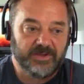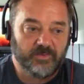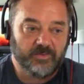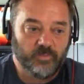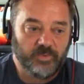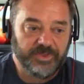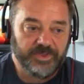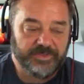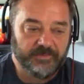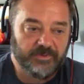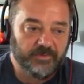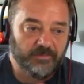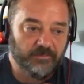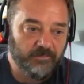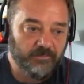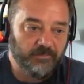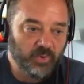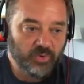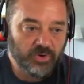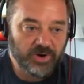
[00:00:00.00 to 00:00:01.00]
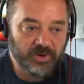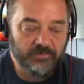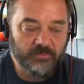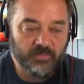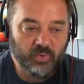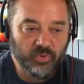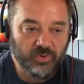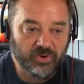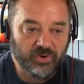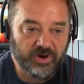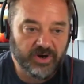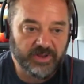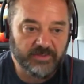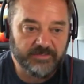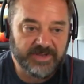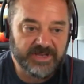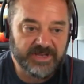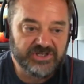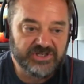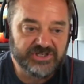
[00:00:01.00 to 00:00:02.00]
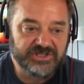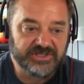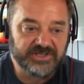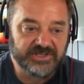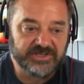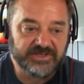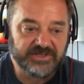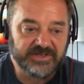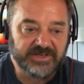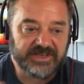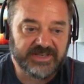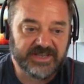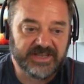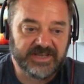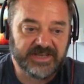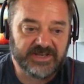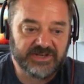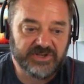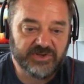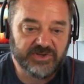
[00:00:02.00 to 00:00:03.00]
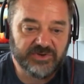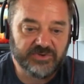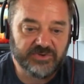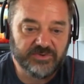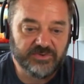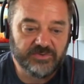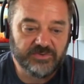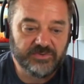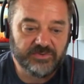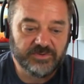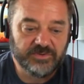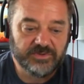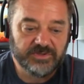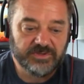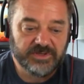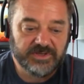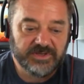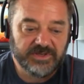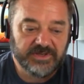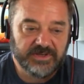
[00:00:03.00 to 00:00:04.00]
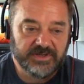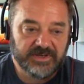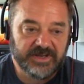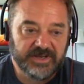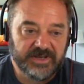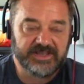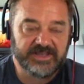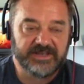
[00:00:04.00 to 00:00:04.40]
with more and more automation, can it